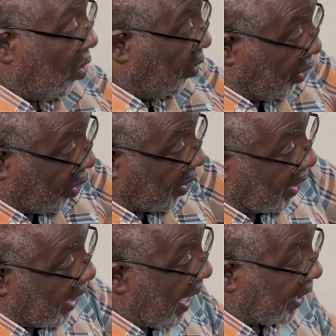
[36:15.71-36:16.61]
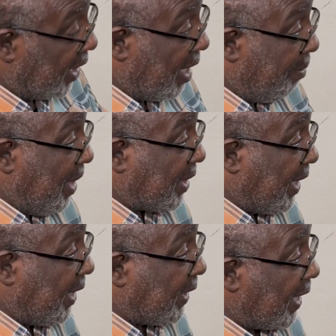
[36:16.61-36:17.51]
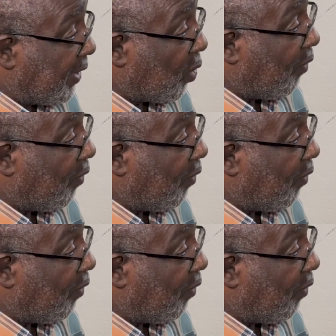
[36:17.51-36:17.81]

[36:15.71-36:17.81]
just starting the business and so